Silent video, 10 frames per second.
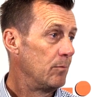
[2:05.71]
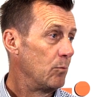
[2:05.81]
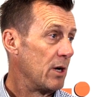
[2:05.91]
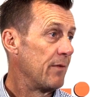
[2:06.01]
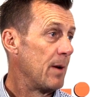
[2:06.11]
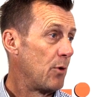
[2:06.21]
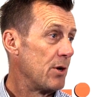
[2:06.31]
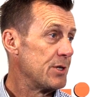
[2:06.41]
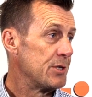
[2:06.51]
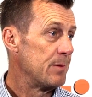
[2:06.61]
one of our
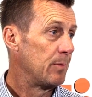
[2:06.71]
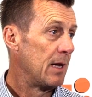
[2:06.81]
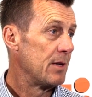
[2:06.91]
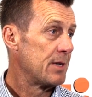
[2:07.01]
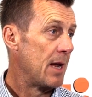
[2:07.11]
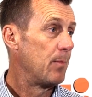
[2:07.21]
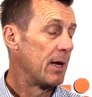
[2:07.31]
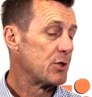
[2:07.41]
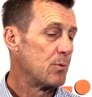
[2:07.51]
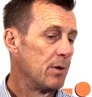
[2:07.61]
processing plants at
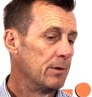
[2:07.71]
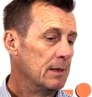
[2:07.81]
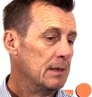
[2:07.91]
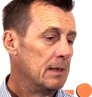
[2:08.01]
Black Swan.